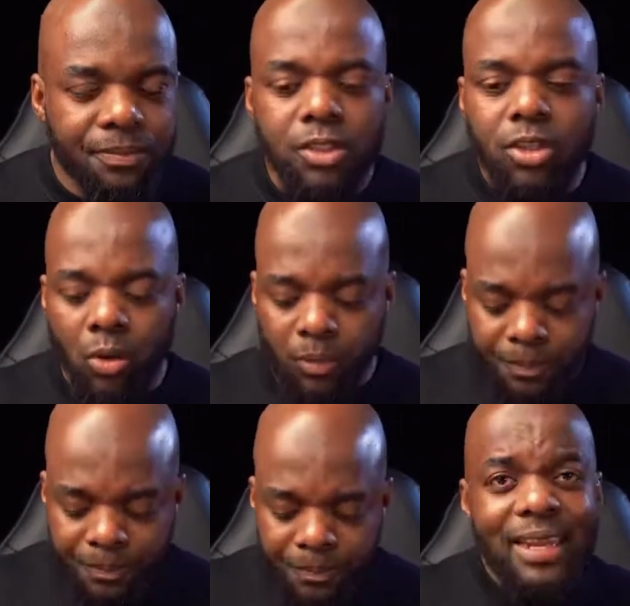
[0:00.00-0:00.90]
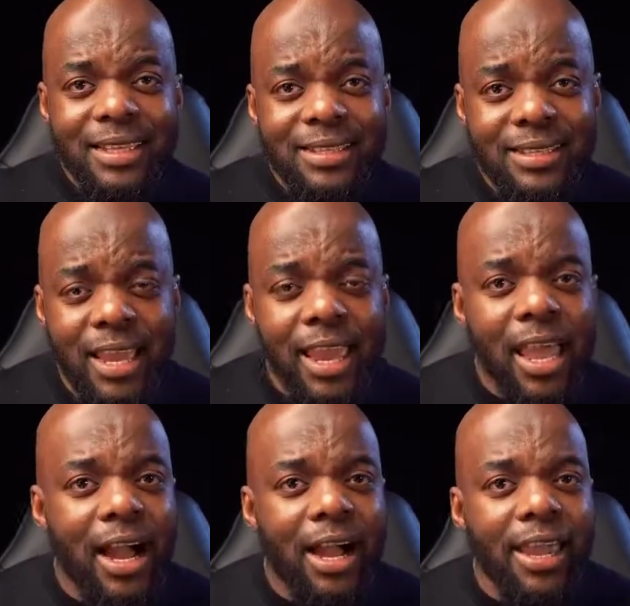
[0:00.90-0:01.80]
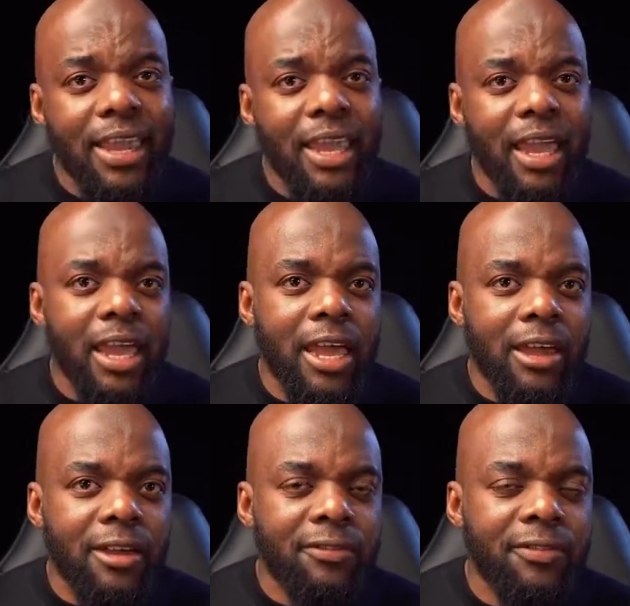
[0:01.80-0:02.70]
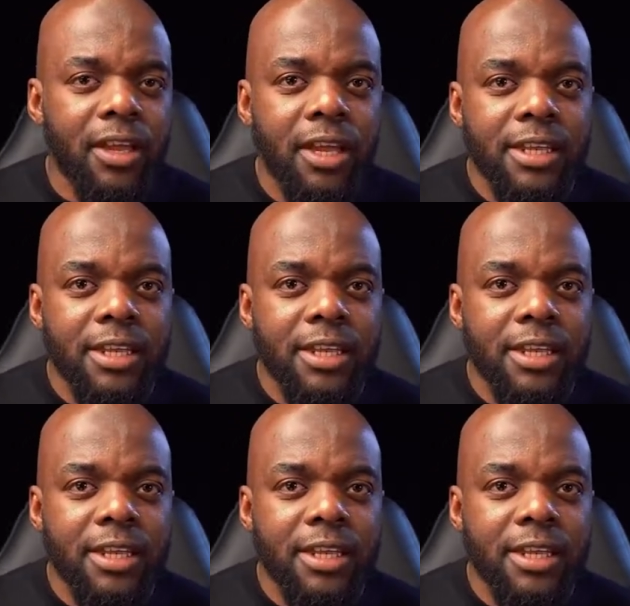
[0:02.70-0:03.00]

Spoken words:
So let's say I have